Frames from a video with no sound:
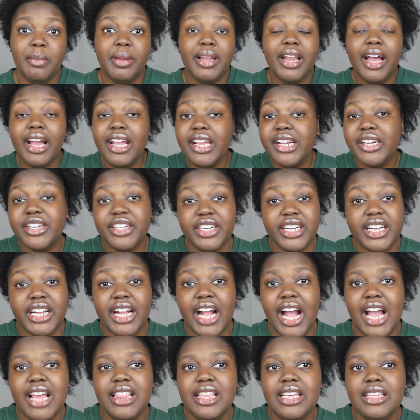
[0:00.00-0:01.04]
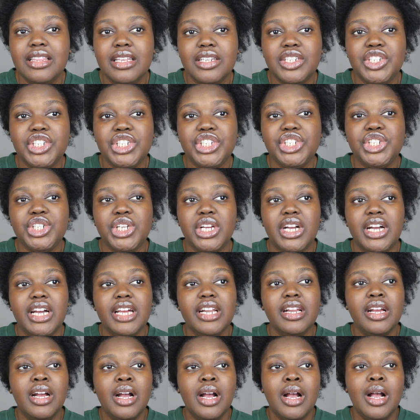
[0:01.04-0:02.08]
And I agree. I think that she should.